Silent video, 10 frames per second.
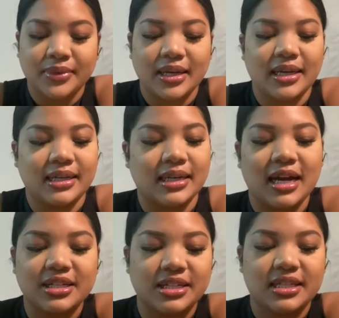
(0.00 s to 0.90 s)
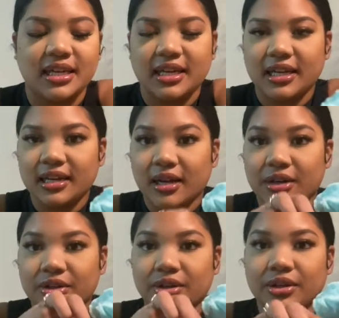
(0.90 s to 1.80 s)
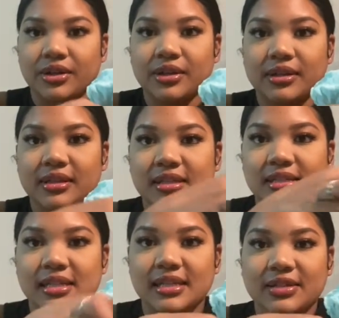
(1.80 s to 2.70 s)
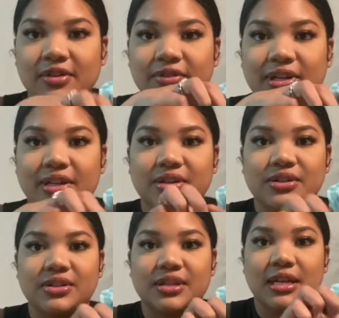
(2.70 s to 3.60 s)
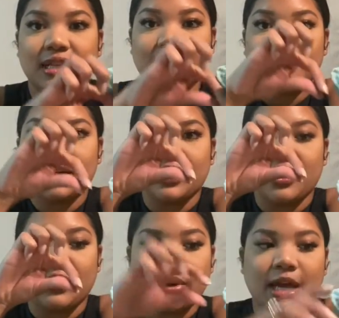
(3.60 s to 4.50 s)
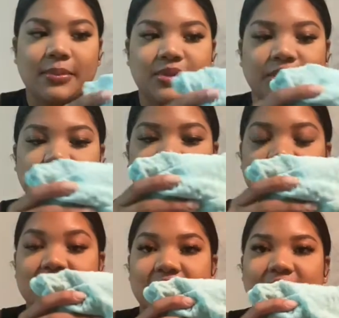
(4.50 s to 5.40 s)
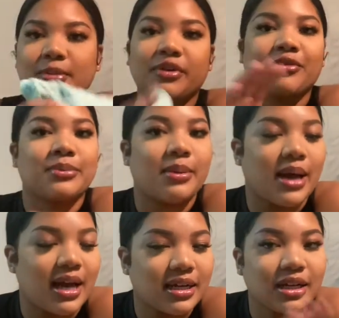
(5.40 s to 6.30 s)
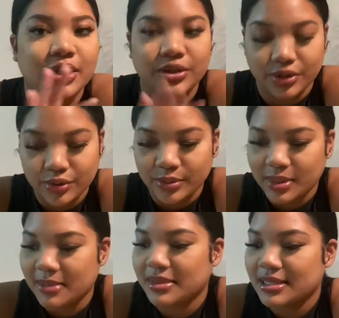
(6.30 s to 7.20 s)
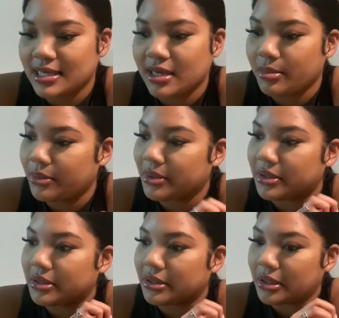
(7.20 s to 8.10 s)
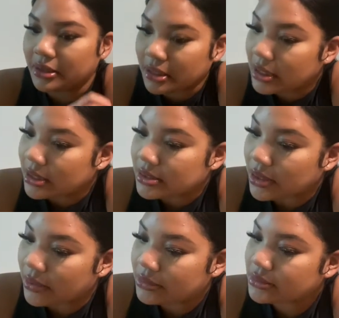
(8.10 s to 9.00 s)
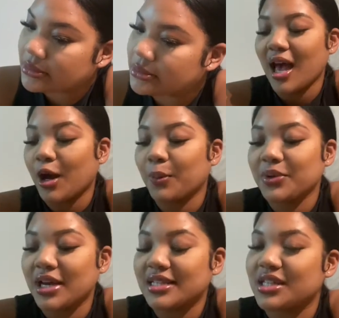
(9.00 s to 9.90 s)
and I just hid it under the slits over here and lifted it all the way up so you couldn't see it, but from the back you could probably see it, but we were in the dark. So I hope you guys